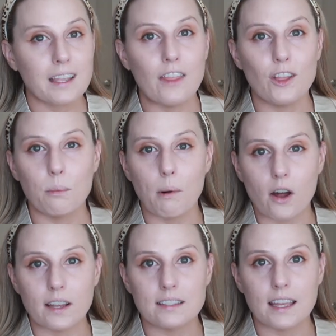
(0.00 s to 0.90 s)
and their
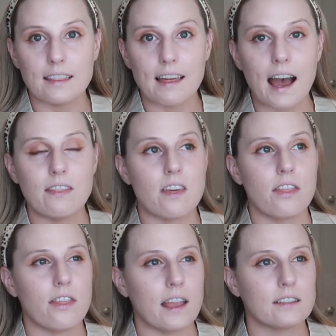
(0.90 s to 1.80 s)
bodies like that and the
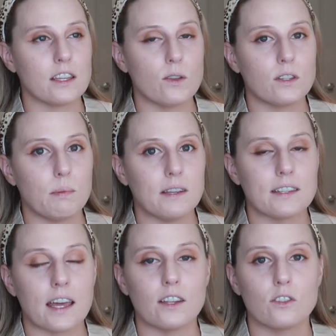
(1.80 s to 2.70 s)
things that used to be
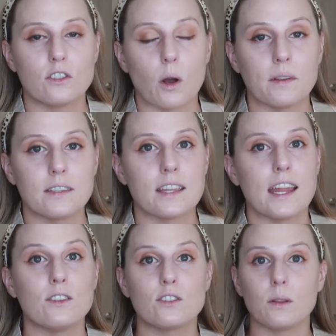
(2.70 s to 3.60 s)
said, it's so
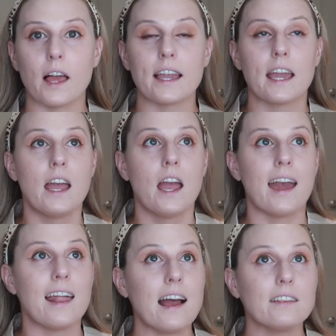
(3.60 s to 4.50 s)
insane. So like,
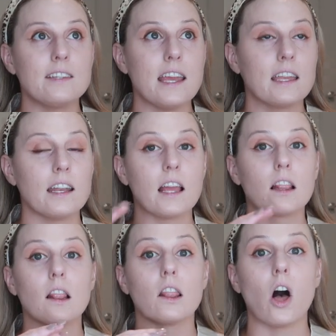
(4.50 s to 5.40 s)
it has taken a
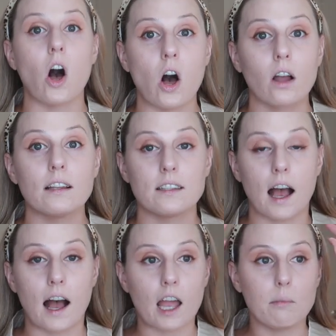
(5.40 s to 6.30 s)
long
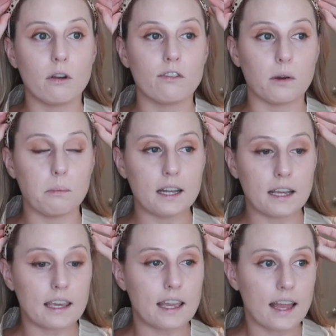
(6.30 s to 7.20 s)
time for me to
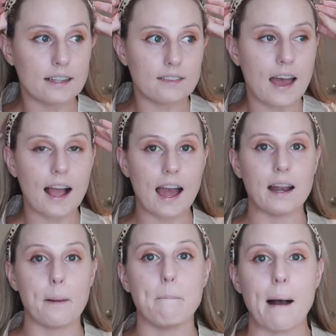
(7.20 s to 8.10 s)
get that
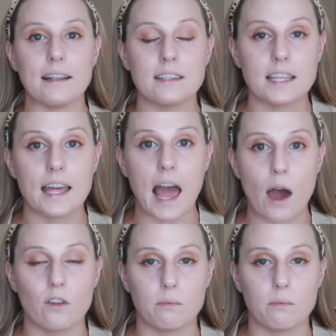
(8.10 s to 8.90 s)
kind of mindset out